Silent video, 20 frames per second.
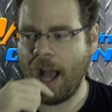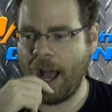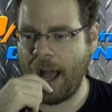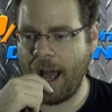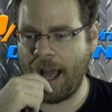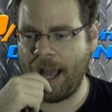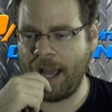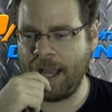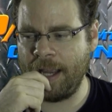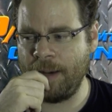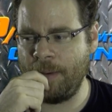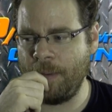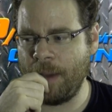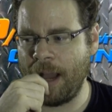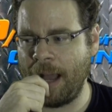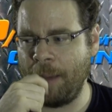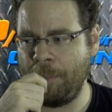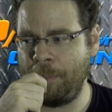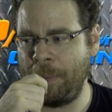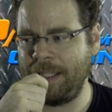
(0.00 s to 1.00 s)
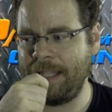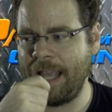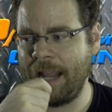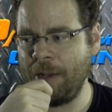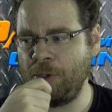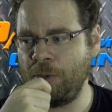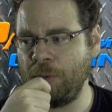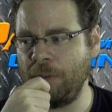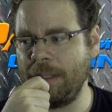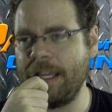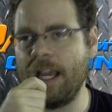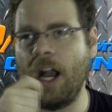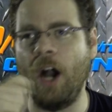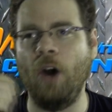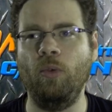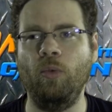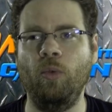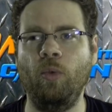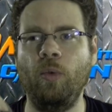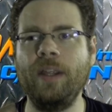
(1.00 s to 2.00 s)
potentially
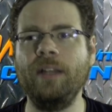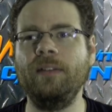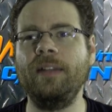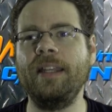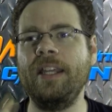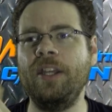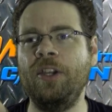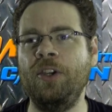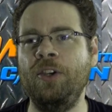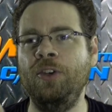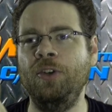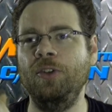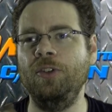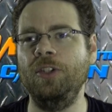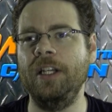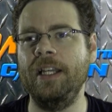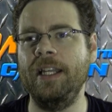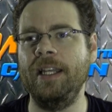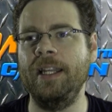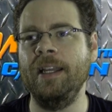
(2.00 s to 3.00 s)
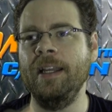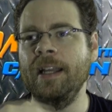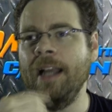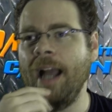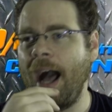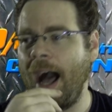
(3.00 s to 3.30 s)
a really good